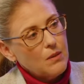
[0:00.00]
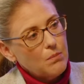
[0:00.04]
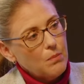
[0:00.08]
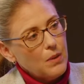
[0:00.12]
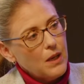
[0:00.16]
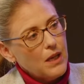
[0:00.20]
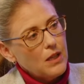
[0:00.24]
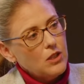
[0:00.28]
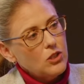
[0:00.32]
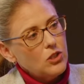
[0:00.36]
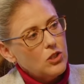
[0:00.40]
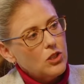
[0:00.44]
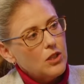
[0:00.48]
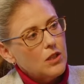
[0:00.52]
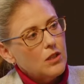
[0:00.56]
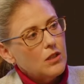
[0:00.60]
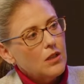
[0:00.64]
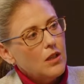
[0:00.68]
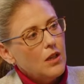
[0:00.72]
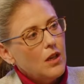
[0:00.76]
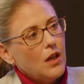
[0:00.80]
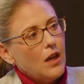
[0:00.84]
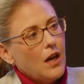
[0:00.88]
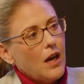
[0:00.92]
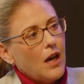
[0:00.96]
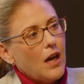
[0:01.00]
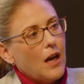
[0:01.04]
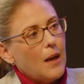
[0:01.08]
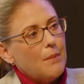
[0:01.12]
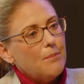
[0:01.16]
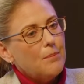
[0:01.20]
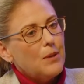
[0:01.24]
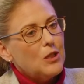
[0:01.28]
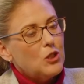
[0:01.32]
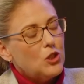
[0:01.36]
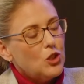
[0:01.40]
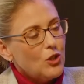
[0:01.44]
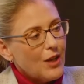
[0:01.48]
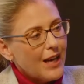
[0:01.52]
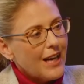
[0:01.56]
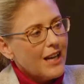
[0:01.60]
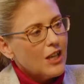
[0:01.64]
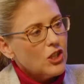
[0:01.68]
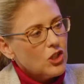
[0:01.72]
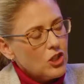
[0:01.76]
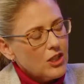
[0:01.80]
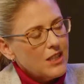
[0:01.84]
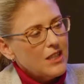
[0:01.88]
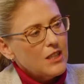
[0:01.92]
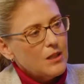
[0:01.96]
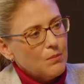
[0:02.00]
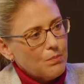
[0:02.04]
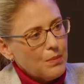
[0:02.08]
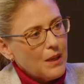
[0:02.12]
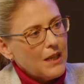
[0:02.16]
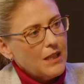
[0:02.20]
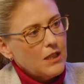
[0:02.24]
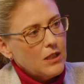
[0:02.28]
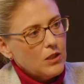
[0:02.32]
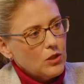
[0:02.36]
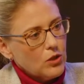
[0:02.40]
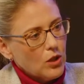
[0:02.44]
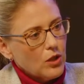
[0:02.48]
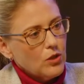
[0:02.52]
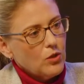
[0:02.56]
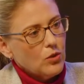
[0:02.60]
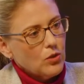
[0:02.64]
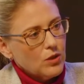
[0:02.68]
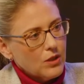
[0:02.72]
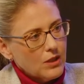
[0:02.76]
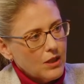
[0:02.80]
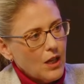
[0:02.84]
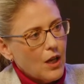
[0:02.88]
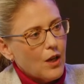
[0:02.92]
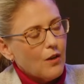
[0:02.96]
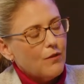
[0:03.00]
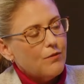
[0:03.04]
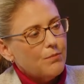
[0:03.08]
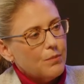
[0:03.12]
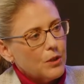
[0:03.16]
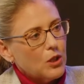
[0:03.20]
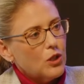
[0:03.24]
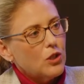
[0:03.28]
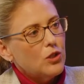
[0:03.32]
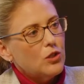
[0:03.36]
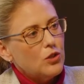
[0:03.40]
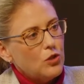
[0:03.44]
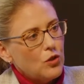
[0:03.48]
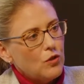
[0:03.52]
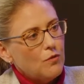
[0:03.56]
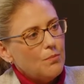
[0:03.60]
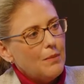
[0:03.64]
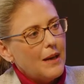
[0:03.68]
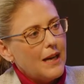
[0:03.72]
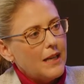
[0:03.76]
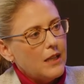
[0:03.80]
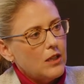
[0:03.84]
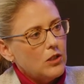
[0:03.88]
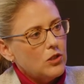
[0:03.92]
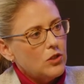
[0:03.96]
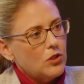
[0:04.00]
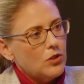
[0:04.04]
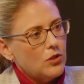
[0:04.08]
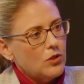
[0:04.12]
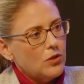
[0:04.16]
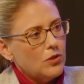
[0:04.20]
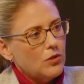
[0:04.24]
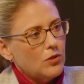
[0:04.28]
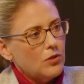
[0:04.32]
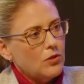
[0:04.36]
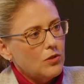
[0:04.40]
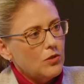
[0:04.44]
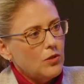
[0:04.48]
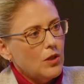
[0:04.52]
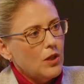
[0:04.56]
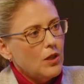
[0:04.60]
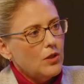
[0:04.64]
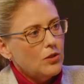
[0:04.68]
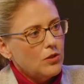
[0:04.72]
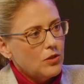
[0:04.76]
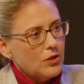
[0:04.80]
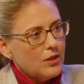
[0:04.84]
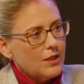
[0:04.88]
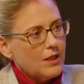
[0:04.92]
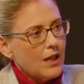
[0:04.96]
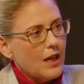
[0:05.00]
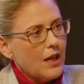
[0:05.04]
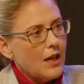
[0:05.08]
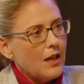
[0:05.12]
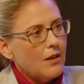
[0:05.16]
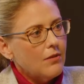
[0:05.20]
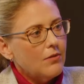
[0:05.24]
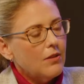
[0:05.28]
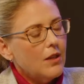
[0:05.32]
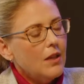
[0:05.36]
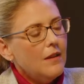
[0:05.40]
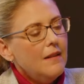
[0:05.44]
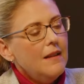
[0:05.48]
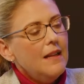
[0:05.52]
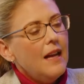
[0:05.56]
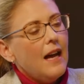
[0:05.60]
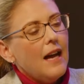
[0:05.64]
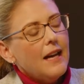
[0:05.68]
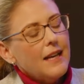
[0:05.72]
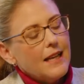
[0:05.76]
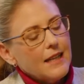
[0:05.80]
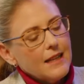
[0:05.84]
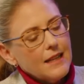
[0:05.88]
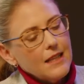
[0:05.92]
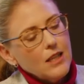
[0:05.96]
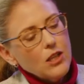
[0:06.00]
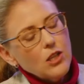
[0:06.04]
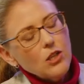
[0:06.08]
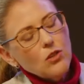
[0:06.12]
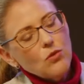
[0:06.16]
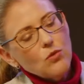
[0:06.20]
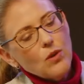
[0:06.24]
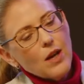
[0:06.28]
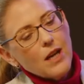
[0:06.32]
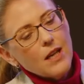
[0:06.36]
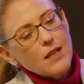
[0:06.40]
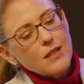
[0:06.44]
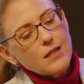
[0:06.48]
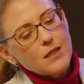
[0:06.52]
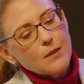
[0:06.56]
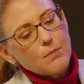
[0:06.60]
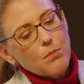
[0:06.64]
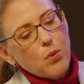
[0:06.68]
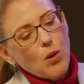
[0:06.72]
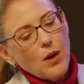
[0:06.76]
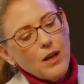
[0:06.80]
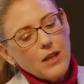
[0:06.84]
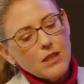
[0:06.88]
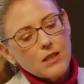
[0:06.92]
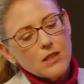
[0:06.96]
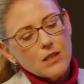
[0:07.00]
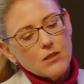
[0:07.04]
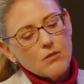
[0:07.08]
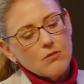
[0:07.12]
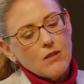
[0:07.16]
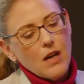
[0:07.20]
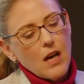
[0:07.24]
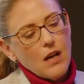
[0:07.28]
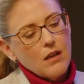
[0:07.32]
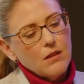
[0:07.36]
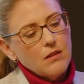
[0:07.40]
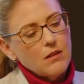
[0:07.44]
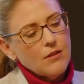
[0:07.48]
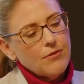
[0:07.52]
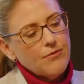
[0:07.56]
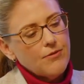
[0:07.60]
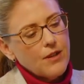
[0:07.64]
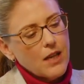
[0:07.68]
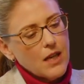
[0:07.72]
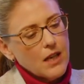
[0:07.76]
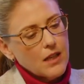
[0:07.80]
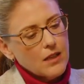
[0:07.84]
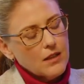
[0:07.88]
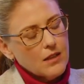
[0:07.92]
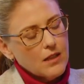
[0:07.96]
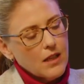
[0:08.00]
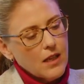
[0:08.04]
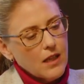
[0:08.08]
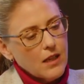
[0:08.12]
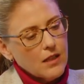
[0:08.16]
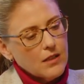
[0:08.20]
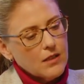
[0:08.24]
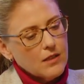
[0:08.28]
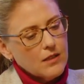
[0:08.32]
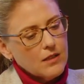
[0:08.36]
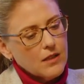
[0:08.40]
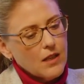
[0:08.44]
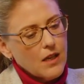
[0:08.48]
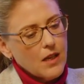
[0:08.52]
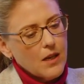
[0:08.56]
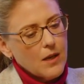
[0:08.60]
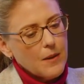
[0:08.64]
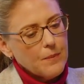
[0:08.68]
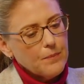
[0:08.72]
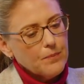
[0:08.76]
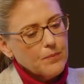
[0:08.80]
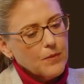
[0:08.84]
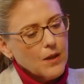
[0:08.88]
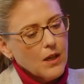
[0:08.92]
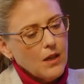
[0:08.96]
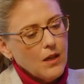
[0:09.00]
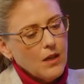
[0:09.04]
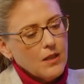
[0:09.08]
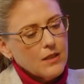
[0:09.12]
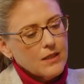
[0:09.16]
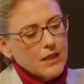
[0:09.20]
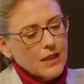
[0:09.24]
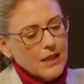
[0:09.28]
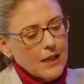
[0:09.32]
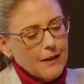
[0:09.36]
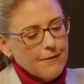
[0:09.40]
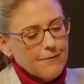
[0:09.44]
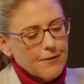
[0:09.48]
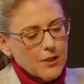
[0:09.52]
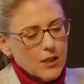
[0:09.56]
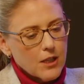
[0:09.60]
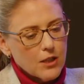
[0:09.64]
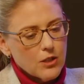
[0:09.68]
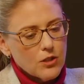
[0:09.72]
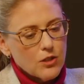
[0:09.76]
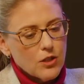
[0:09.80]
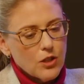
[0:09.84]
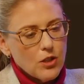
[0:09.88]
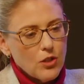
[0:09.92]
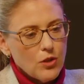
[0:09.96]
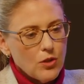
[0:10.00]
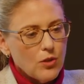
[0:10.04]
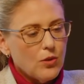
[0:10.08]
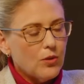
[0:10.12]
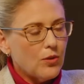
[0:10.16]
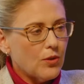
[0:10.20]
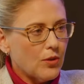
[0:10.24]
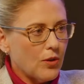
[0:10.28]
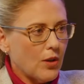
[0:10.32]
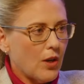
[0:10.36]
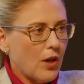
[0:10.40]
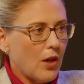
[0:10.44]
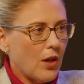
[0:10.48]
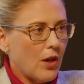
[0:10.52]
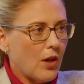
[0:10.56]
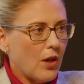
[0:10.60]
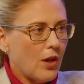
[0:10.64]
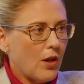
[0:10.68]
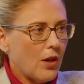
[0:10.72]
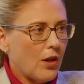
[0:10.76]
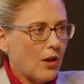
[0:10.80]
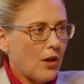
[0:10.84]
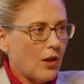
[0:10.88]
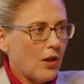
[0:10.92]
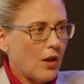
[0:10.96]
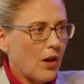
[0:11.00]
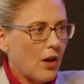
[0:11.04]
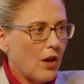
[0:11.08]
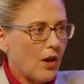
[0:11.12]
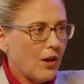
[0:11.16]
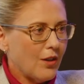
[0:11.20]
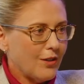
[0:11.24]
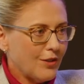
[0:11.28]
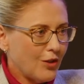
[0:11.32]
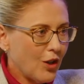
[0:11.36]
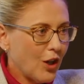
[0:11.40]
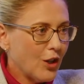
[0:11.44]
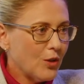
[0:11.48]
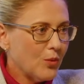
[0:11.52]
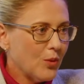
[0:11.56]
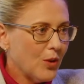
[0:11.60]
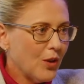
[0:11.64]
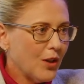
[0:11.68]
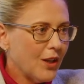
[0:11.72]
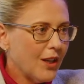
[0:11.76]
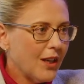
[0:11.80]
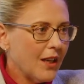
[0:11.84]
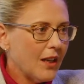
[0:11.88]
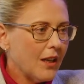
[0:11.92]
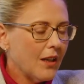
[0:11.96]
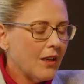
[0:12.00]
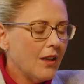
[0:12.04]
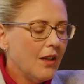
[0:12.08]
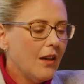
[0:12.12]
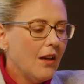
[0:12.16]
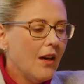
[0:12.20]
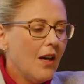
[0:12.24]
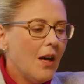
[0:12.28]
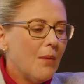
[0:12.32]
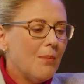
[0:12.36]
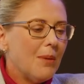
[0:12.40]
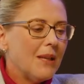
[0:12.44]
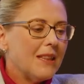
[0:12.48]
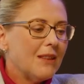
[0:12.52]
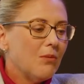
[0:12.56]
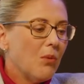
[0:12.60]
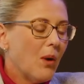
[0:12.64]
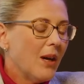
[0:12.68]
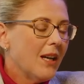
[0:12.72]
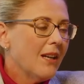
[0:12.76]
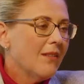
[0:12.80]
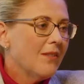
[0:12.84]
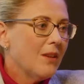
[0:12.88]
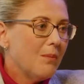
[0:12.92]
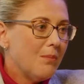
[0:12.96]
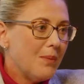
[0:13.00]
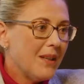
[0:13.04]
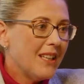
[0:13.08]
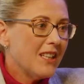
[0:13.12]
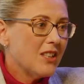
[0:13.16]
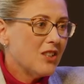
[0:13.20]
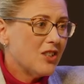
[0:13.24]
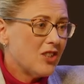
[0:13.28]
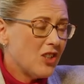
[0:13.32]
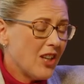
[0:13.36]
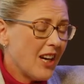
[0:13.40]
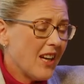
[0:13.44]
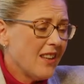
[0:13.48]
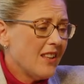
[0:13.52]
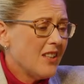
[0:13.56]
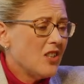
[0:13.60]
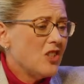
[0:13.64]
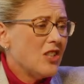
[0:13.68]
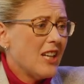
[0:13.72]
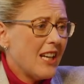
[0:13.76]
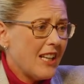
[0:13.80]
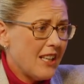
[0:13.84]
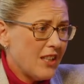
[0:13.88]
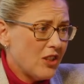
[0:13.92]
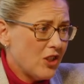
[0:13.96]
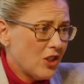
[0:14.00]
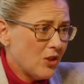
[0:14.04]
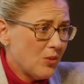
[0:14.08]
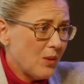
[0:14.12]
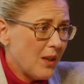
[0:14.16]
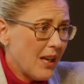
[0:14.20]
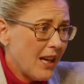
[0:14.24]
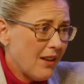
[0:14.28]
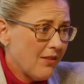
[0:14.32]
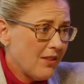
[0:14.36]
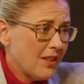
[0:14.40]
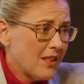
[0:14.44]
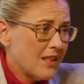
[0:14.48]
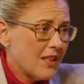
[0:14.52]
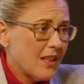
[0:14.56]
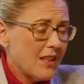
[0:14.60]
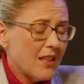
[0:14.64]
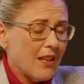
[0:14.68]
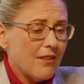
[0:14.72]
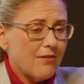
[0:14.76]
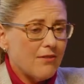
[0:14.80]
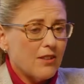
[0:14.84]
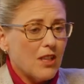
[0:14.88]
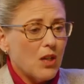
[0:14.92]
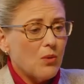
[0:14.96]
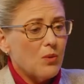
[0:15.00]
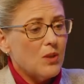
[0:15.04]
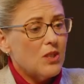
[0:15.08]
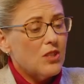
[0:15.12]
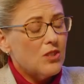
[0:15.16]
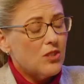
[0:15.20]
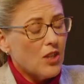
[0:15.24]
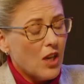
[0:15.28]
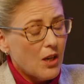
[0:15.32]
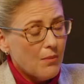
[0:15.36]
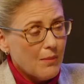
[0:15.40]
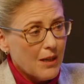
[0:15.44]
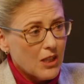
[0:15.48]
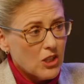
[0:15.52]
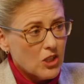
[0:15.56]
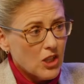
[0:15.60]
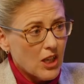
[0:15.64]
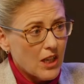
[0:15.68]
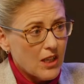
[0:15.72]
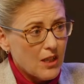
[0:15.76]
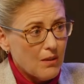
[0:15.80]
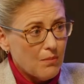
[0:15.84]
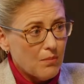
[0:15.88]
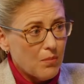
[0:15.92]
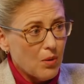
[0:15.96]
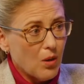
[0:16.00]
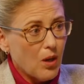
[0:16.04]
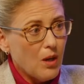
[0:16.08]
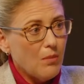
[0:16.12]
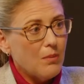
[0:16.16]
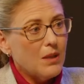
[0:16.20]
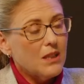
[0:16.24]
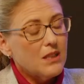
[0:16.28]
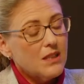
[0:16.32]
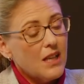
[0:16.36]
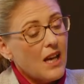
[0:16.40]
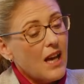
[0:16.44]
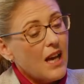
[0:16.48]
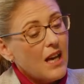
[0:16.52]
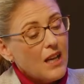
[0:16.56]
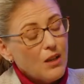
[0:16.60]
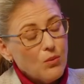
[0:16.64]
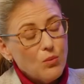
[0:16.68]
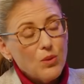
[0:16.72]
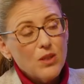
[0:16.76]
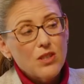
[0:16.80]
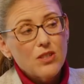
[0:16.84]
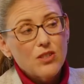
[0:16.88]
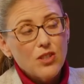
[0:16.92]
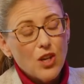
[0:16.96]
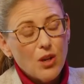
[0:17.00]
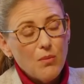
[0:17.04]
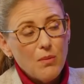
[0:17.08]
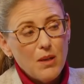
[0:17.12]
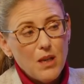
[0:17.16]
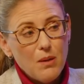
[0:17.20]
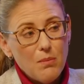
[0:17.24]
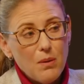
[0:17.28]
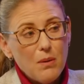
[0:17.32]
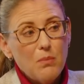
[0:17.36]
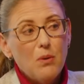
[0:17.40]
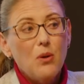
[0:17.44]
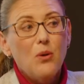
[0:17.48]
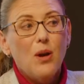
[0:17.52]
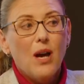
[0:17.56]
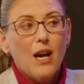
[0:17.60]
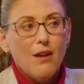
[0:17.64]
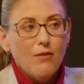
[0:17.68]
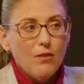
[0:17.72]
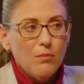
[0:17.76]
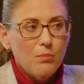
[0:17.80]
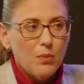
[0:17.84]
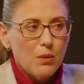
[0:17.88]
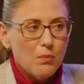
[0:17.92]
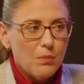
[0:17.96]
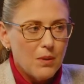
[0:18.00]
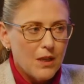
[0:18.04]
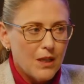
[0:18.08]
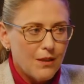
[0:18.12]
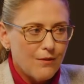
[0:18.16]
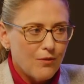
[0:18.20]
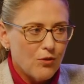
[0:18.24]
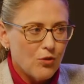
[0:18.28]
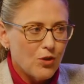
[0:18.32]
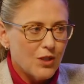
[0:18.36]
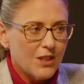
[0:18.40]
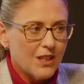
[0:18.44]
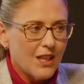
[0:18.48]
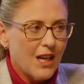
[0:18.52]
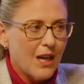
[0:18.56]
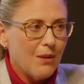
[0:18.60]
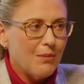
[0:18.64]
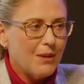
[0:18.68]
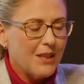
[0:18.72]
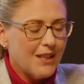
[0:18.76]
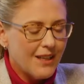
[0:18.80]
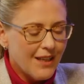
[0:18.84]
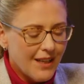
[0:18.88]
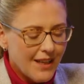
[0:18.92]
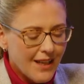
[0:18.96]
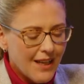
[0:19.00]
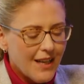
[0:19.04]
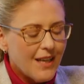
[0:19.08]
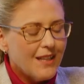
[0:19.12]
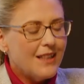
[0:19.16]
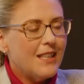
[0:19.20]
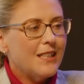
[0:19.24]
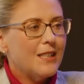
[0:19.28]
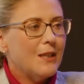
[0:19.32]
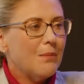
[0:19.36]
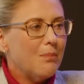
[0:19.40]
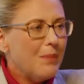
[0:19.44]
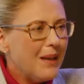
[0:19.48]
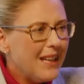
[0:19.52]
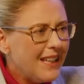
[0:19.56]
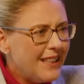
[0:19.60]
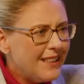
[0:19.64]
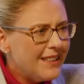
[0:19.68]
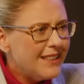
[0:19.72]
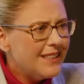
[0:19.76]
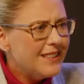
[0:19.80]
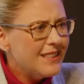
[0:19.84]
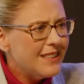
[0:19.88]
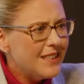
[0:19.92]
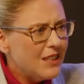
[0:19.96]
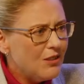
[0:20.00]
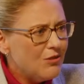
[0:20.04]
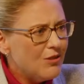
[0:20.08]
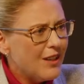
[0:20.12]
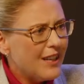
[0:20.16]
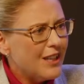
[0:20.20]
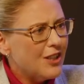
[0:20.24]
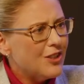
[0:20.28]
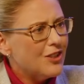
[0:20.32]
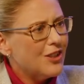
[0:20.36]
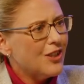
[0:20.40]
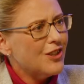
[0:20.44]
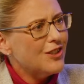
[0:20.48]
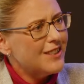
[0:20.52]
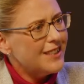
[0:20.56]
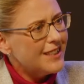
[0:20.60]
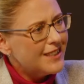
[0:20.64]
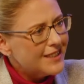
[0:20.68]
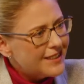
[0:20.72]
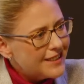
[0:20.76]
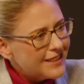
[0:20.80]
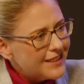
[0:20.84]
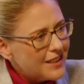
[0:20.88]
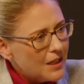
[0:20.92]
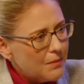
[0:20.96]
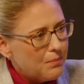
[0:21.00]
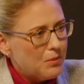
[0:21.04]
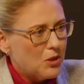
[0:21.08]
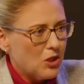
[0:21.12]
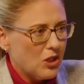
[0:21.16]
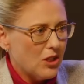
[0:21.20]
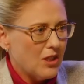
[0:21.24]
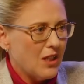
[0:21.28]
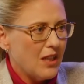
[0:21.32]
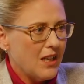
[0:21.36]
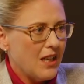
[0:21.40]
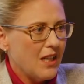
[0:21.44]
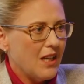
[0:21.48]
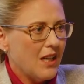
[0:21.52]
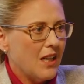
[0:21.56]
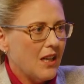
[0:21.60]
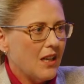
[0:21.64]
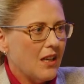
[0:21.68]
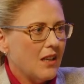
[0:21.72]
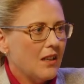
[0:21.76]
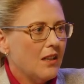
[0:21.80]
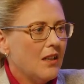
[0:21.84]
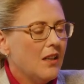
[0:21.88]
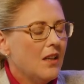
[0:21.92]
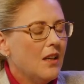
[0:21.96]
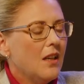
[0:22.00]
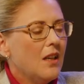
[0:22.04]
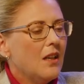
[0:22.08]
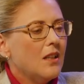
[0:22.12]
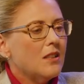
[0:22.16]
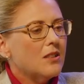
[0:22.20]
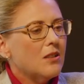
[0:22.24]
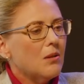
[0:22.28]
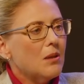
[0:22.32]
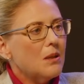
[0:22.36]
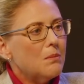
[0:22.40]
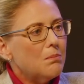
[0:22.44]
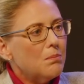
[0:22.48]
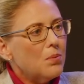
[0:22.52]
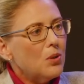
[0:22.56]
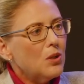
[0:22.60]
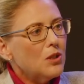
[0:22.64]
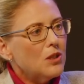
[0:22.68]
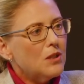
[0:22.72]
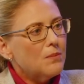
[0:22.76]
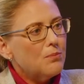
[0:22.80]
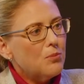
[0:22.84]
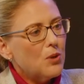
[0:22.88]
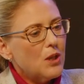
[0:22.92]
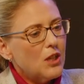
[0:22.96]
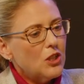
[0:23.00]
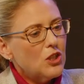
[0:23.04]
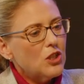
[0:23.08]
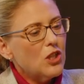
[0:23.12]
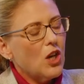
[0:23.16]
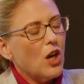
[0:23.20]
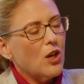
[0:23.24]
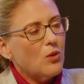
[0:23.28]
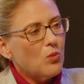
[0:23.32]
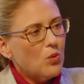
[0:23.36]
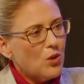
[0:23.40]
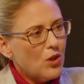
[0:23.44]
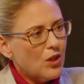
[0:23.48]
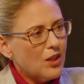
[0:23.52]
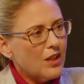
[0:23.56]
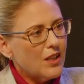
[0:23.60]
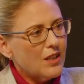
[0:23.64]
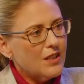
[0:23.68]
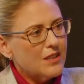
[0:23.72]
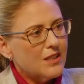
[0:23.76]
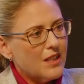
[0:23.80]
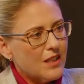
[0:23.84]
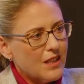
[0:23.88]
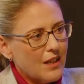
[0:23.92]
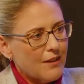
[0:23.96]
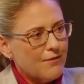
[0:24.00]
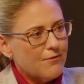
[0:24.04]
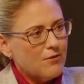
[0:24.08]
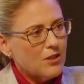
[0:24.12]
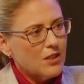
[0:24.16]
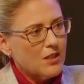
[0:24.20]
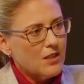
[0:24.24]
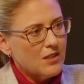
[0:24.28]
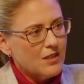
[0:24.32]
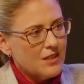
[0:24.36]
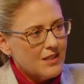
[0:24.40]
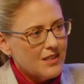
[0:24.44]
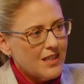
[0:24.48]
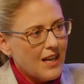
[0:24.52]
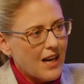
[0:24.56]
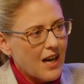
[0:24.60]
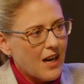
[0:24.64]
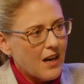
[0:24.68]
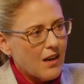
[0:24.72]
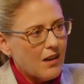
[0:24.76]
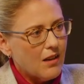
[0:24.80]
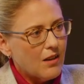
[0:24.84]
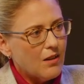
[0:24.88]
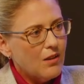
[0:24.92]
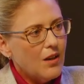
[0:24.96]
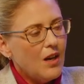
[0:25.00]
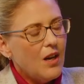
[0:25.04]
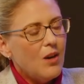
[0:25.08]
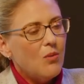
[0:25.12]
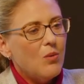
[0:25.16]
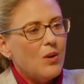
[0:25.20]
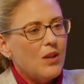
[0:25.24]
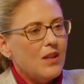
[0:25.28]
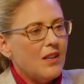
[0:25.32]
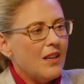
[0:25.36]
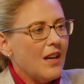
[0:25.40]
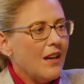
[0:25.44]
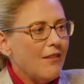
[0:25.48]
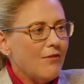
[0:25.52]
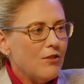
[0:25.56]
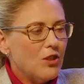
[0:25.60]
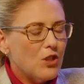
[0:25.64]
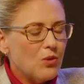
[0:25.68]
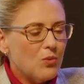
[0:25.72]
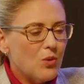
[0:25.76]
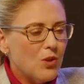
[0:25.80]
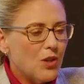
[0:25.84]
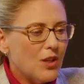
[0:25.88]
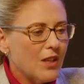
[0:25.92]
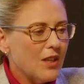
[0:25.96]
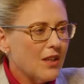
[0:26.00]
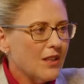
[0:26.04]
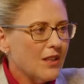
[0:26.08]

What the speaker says: pension, but you're actually dependent on yourself because you've managed to save. And I think you raised a point around the fact that South Africans, the youth, are not working. But one of the biggest other challenges we have in South Africa, with so much unemployment and with so many people who haven't prepared for retirement, the dependency ratio is exceptionally high. Yeah. So it puts pressure on working South Africans now, where the average working